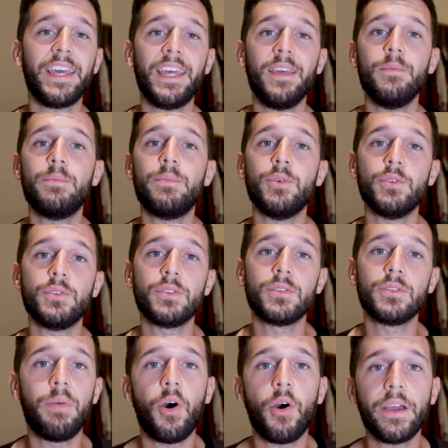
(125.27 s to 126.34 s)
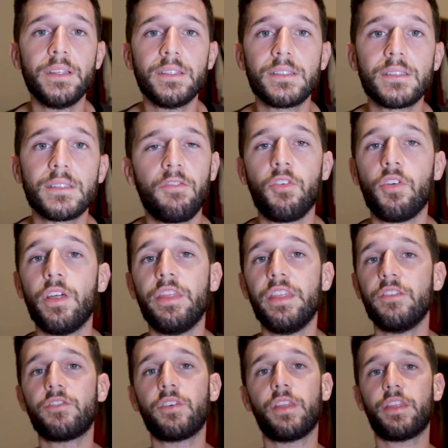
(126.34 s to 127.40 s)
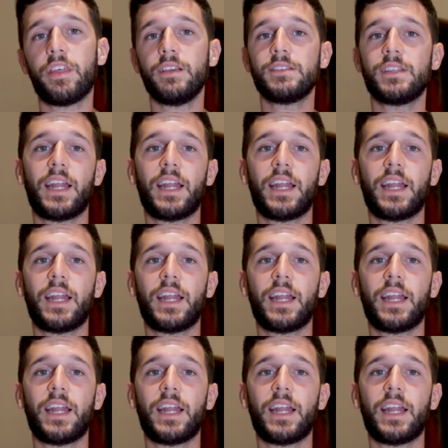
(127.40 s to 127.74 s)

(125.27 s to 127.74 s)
input points for the different things